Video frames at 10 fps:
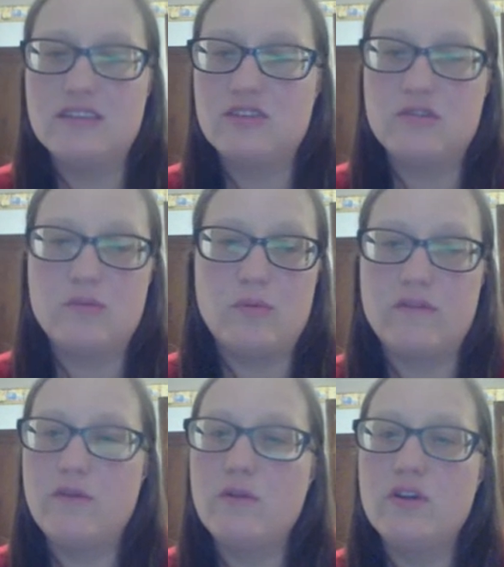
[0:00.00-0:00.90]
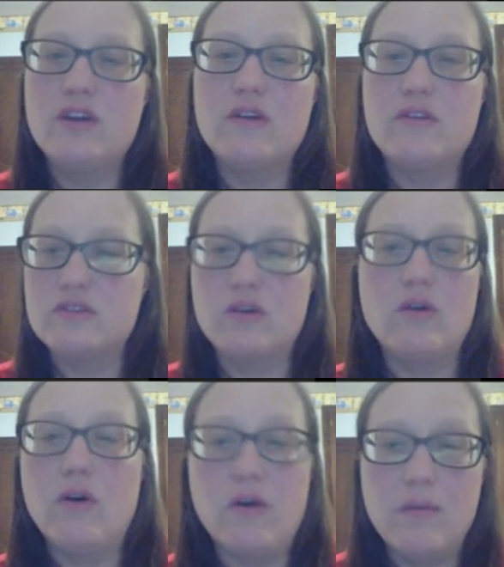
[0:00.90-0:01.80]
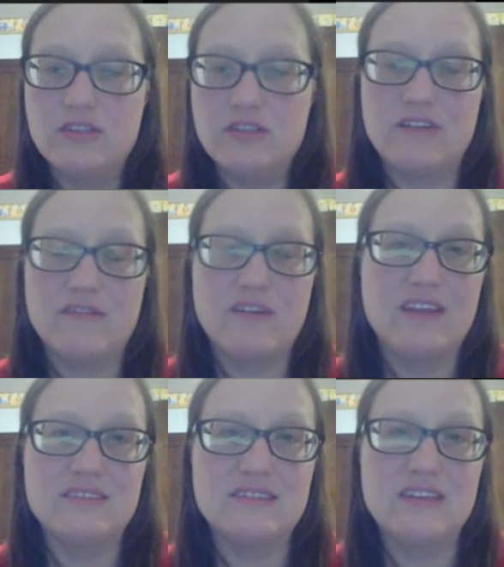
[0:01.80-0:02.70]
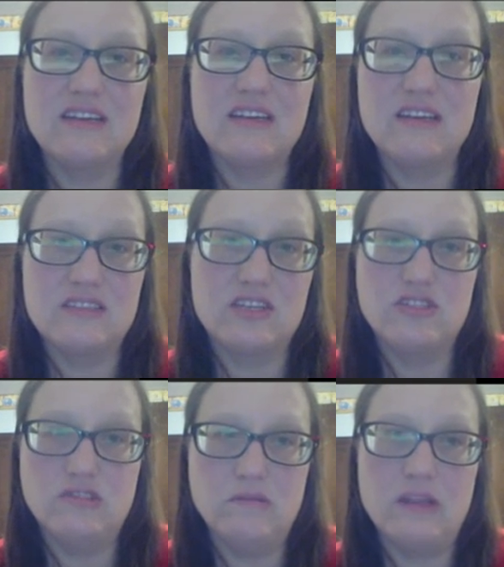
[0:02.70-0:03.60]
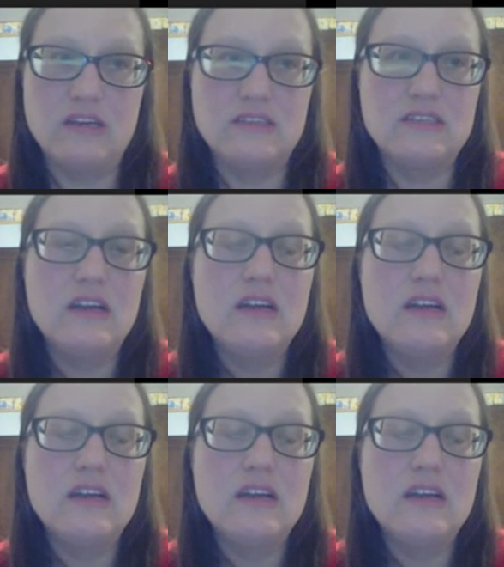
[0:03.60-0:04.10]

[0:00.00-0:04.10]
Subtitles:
a digital portfolio. There's a whole bunch of different things that kids can do with it.